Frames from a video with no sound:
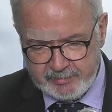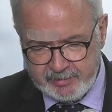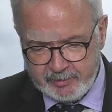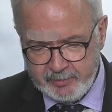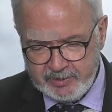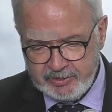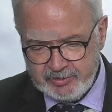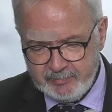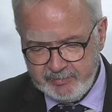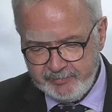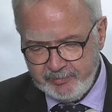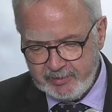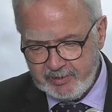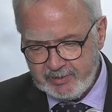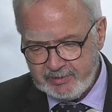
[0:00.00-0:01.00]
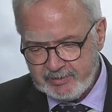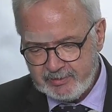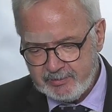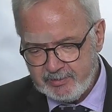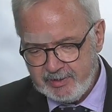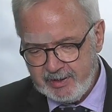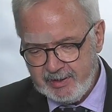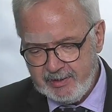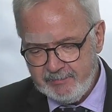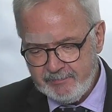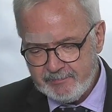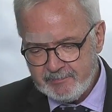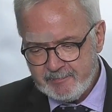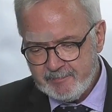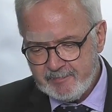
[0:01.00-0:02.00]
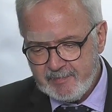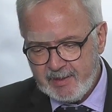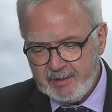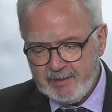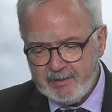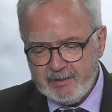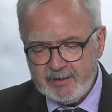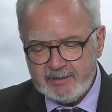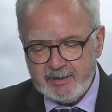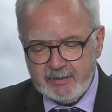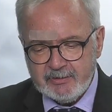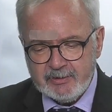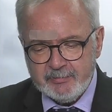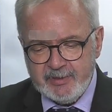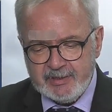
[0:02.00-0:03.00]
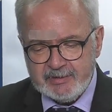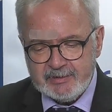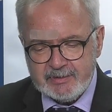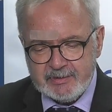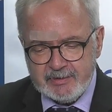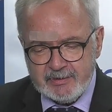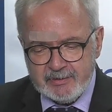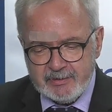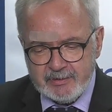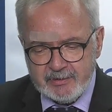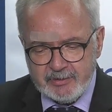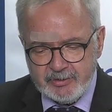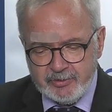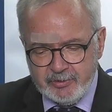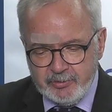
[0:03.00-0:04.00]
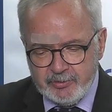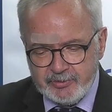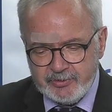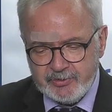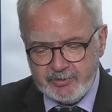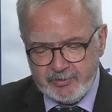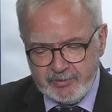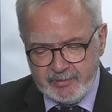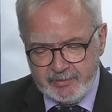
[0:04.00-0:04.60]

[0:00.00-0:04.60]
The question before us today is how to best use